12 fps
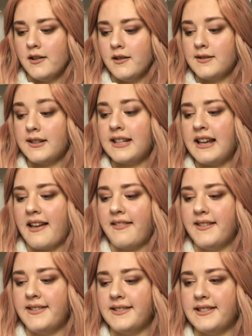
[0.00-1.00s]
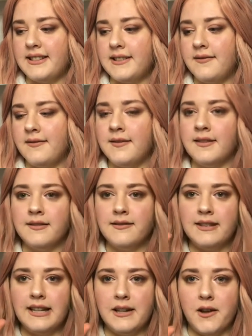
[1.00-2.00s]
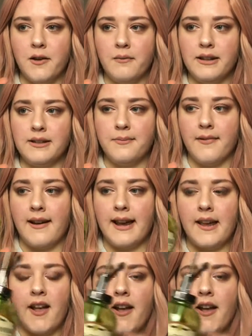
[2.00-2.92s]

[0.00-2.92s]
So yeah, this is denoming spray.